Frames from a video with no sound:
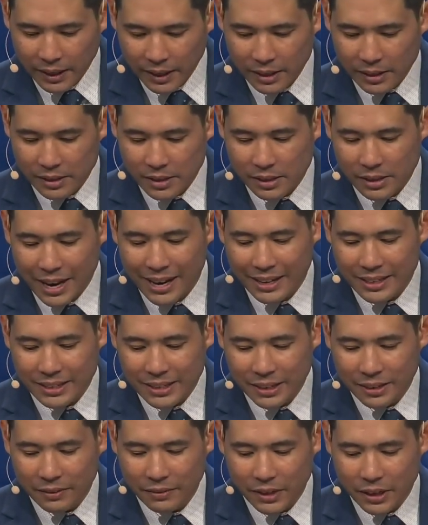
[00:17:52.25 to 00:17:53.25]
is this
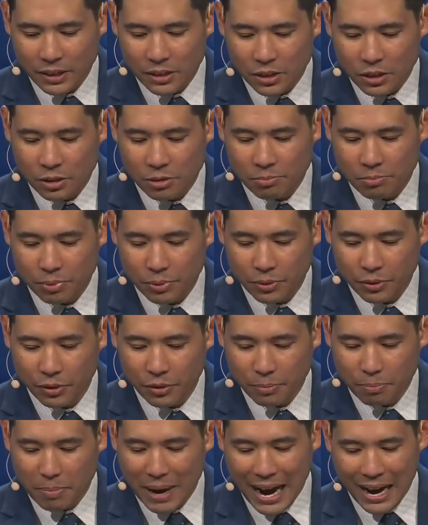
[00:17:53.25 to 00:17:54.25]
activity to
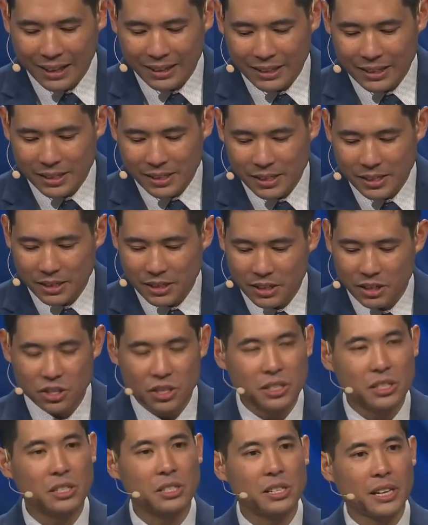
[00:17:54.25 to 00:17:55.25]
improve balance,
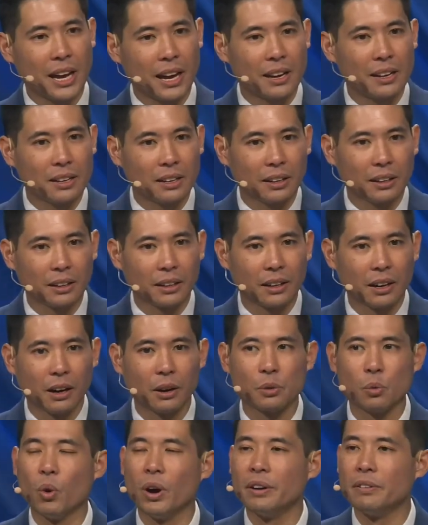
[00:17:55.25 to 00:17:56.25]
such as standing
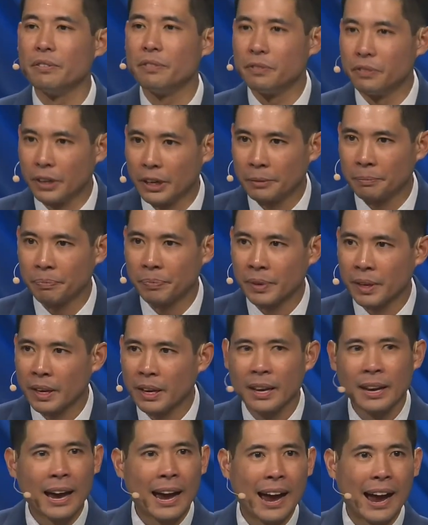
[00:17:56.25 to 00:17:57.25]
on one foot.
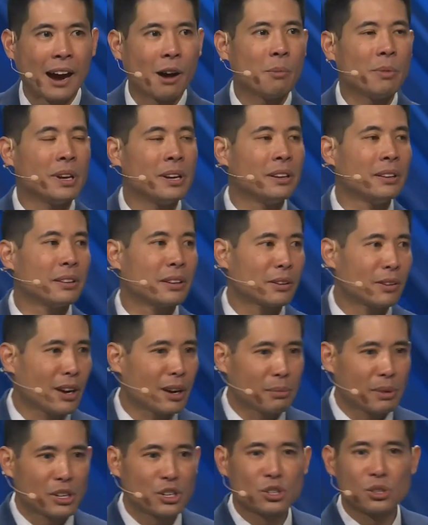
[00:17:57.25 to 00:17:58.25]
How many in the
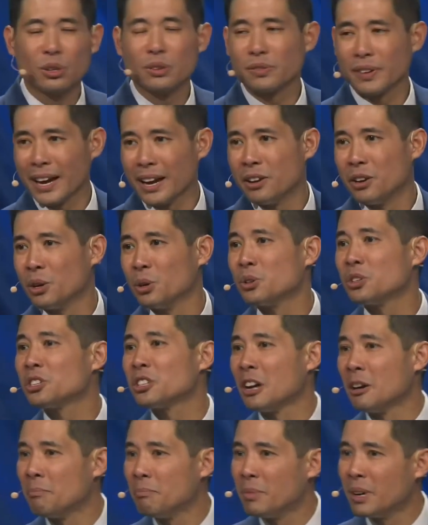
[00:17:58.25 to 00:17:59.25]
crowd by show of hand know
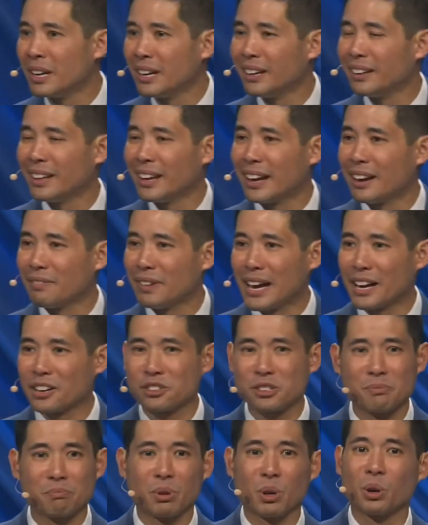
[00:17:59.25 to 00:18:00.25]
somebody that have actually